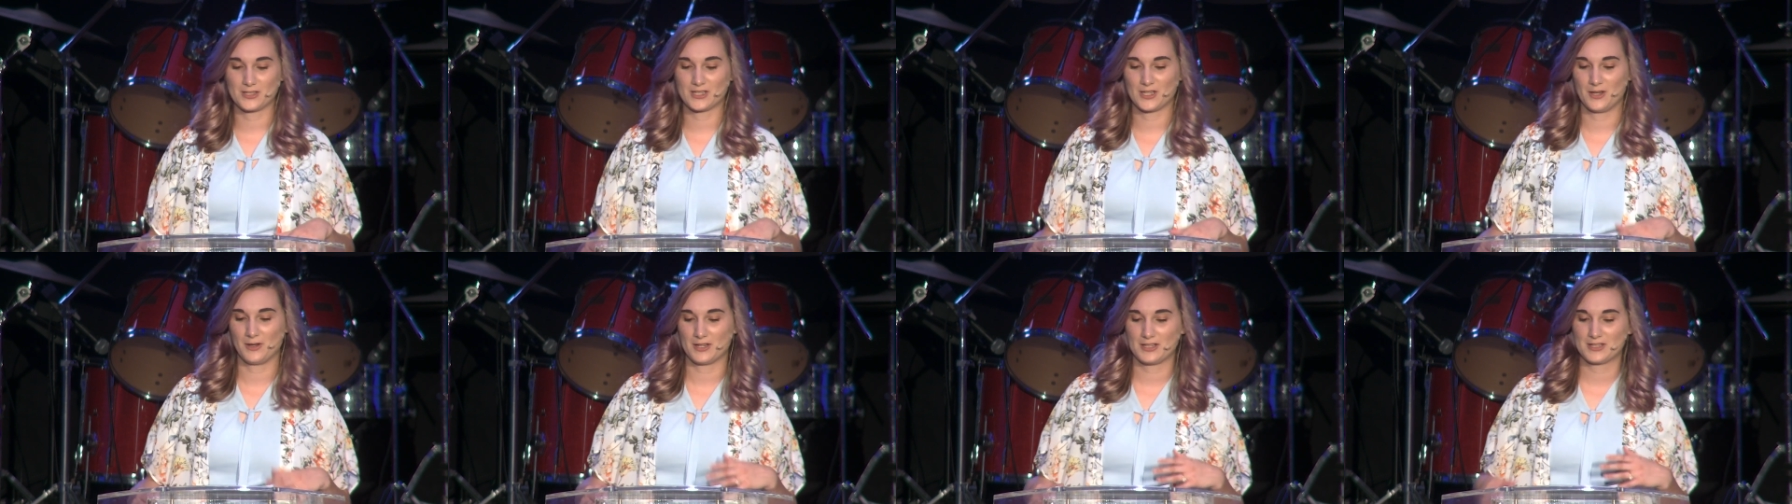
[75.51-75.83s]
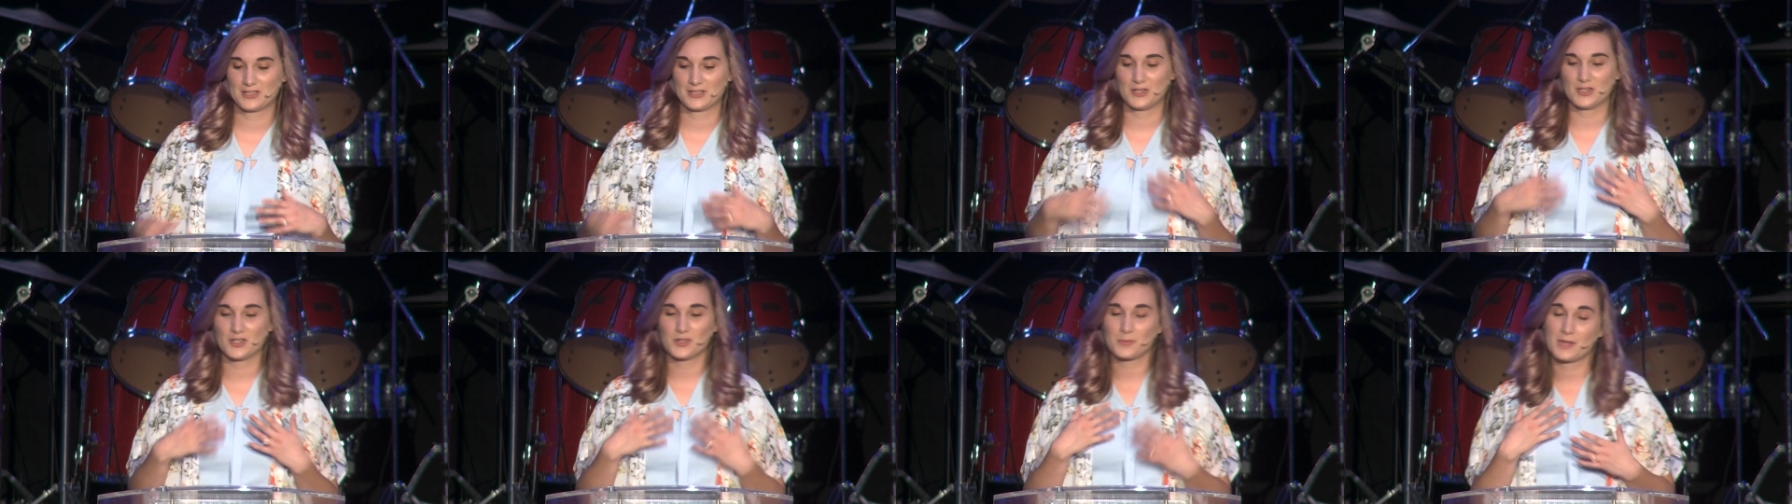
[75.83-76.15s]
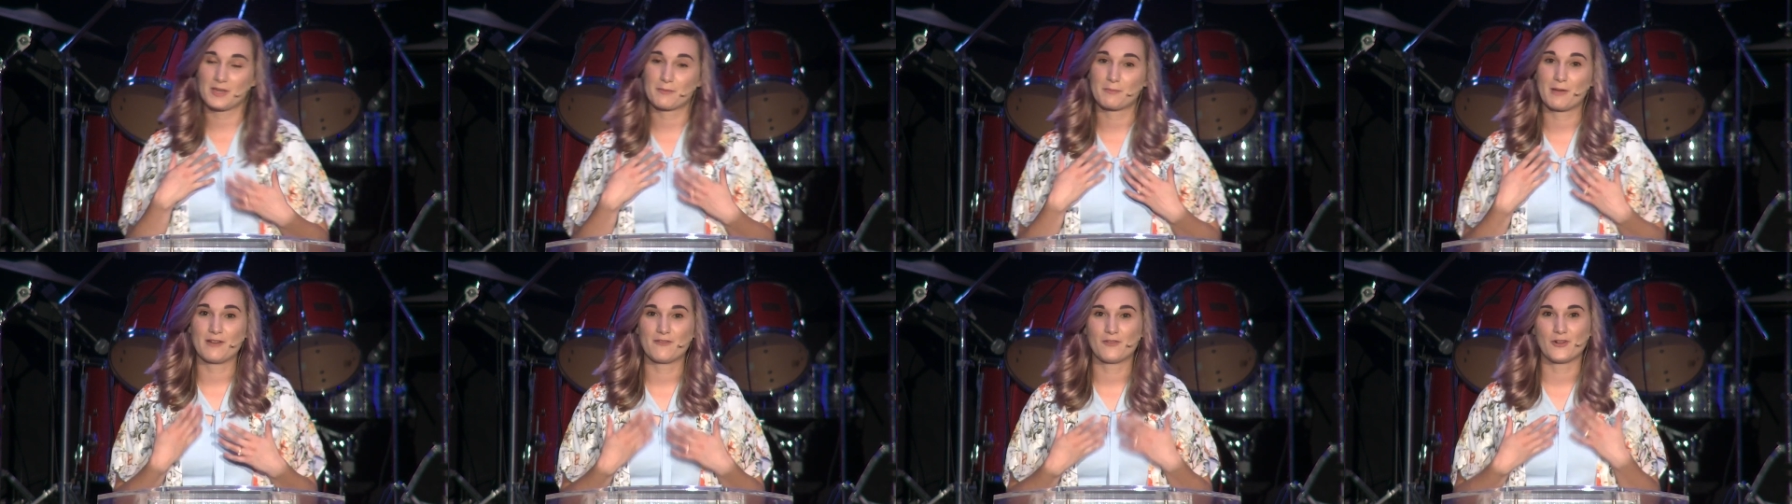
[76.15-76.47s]
So excuse
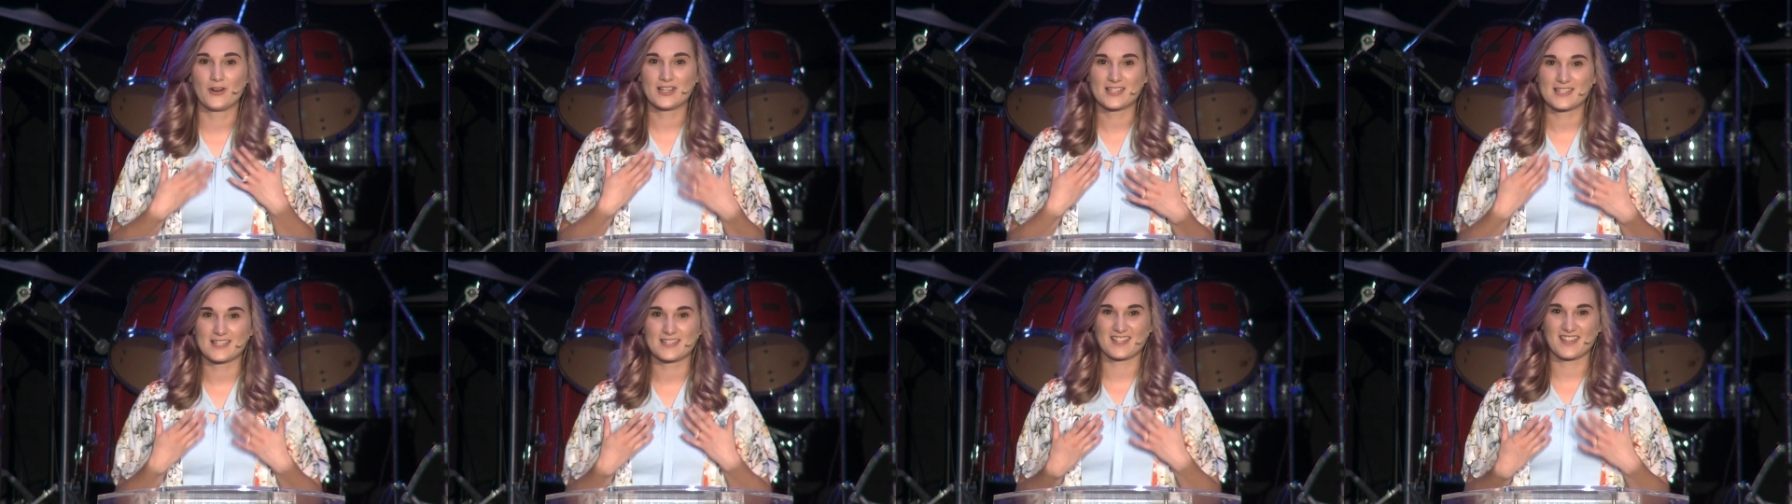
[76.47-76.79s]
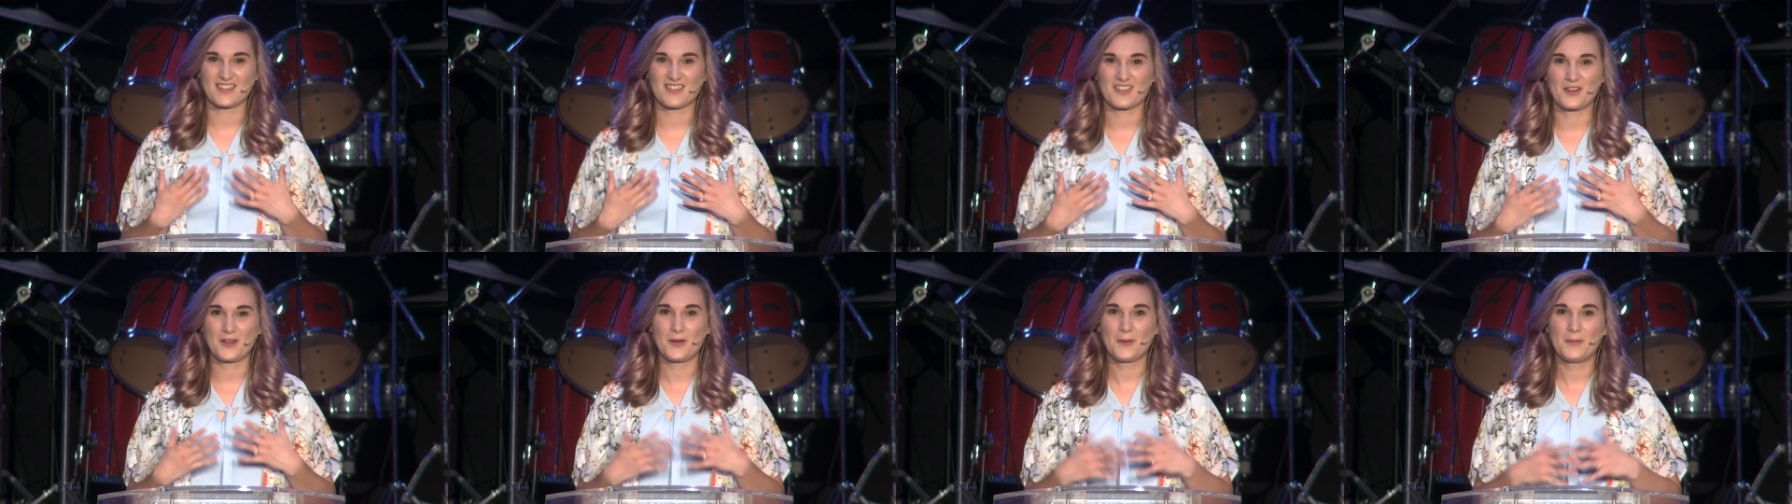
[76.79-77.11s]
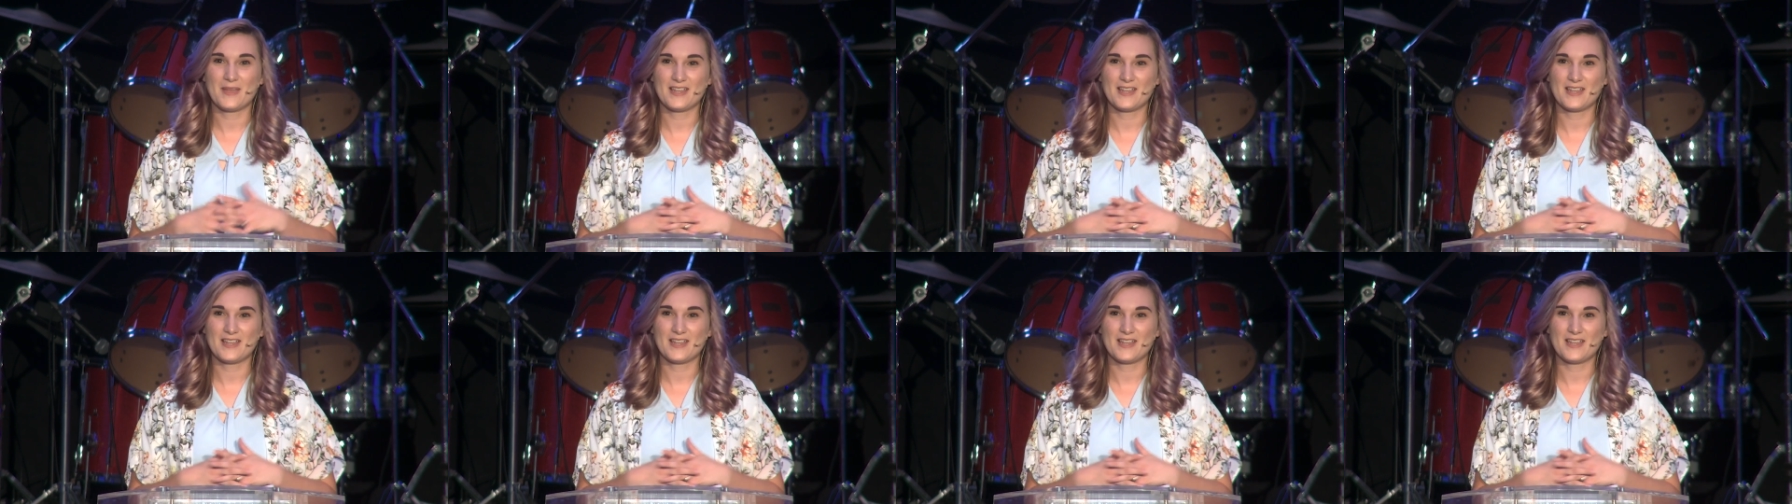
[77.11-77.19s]
me if my voice is a little